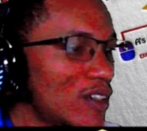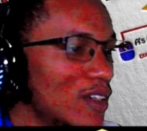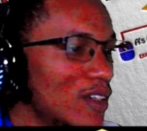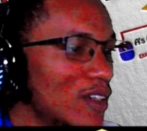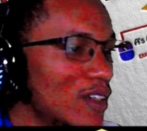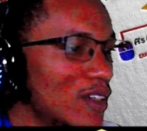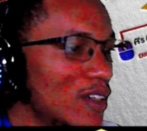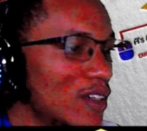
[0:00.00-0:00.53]
We
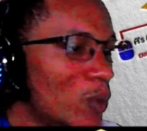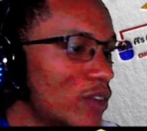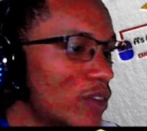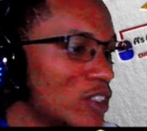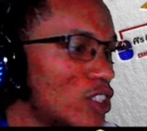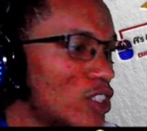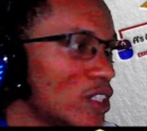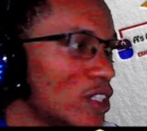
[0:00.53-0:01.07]
have to
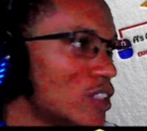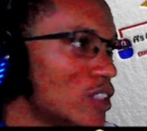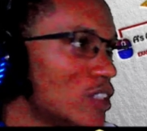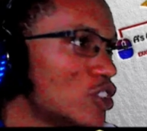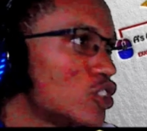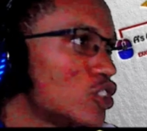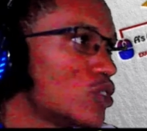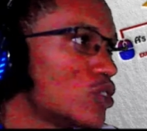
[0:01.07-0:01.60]

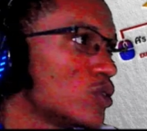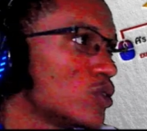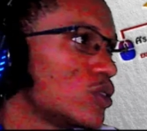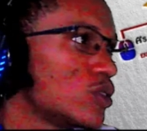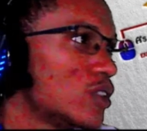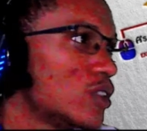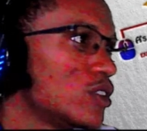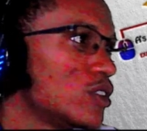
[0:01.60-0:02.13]
change,
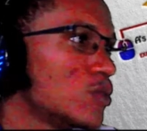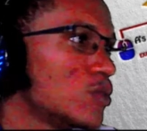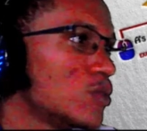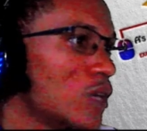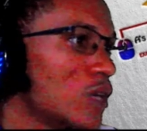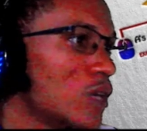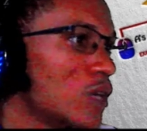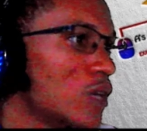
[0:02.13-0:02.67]
let's zoom back up.
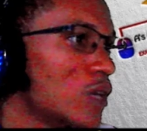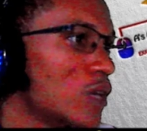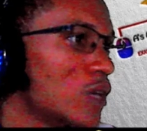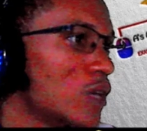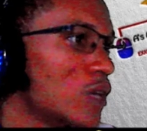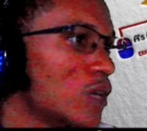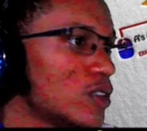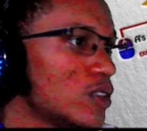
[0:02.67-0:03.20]

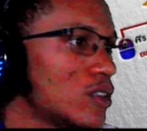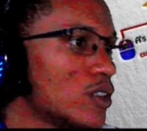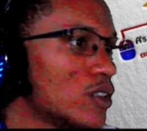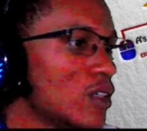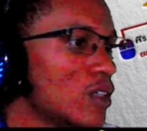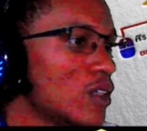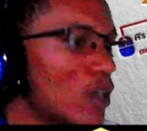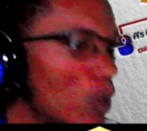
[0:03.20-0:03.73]

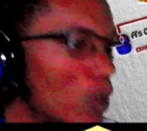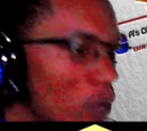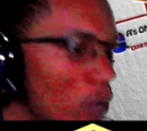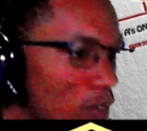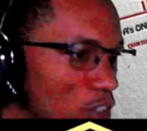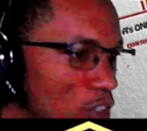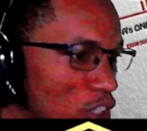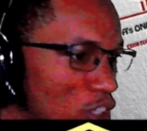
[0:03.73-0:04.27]
We have to
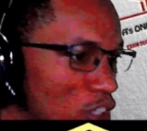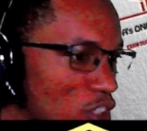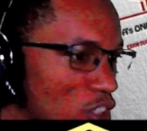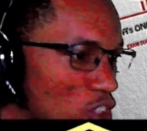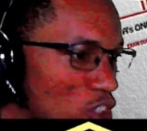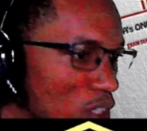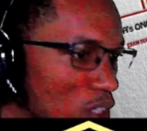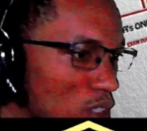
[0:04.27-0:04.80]
change
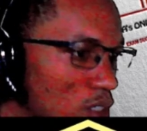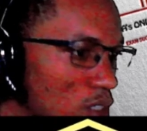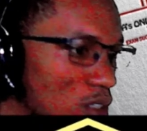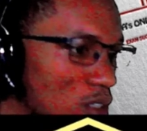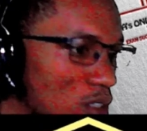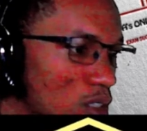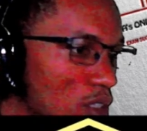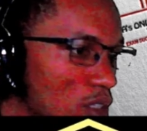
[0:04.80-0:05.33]
this
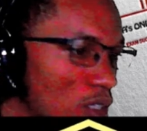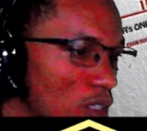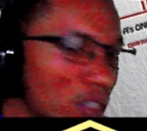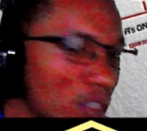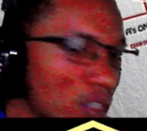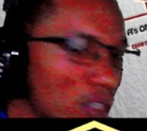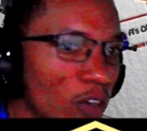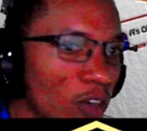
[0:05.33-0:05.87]
into
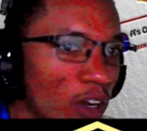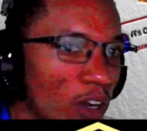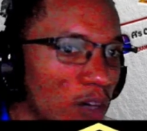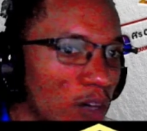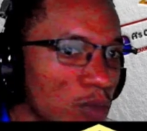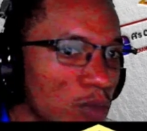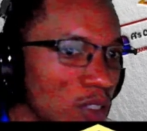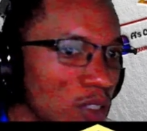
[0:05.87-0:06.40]

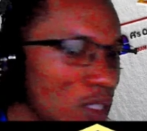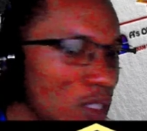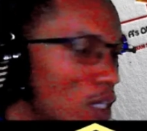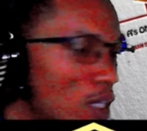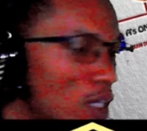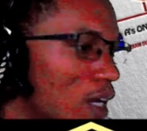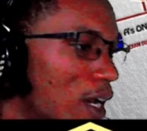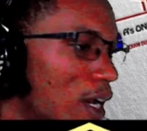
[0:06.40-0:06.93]
grams
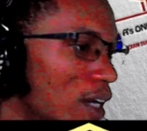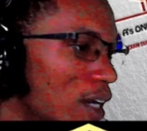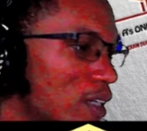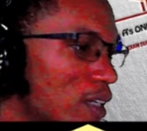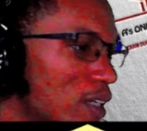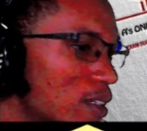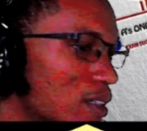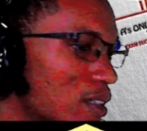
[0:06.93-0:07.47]
and
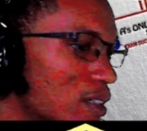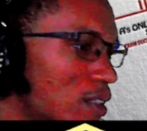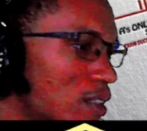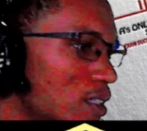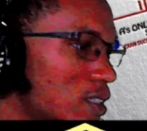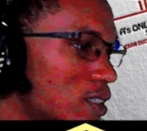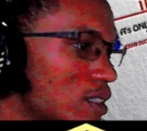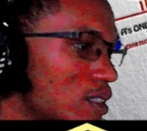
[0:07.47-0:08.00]
this
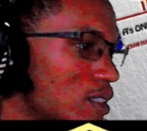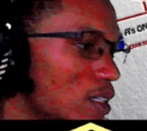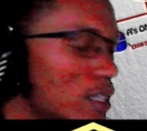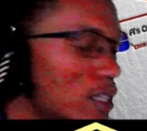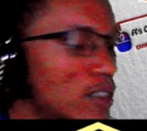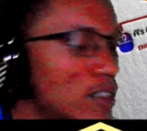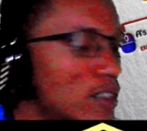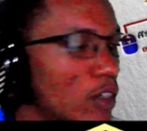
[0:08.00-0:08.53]
into
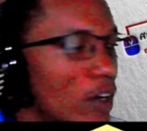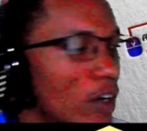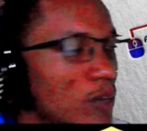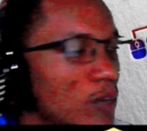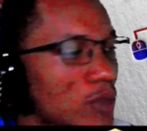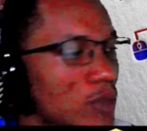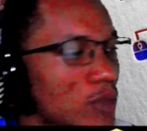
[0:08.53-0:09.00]
grams.